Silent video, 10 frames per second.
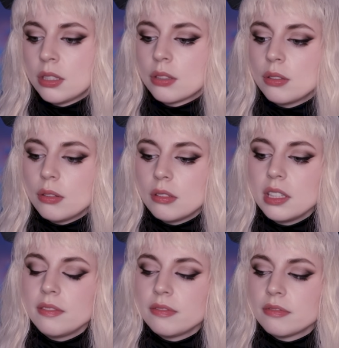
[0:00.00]
Though,
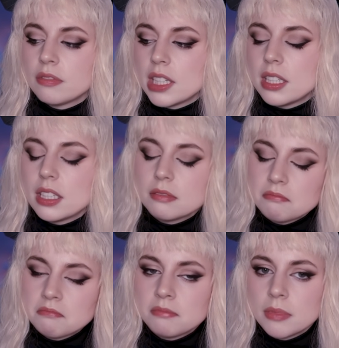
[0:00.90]
if
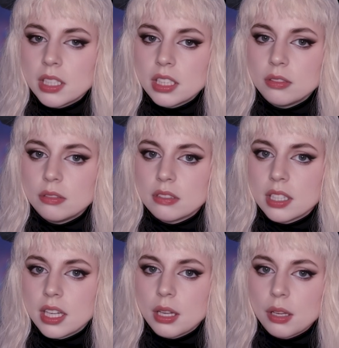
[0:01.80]
I do
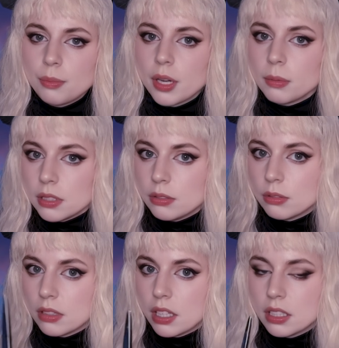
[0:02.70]
say I could probably do a
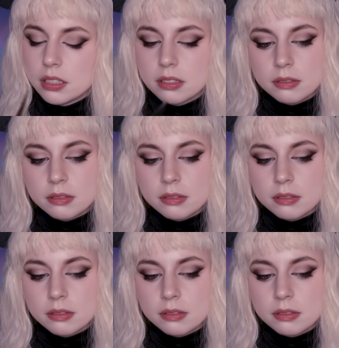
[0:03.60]
lot.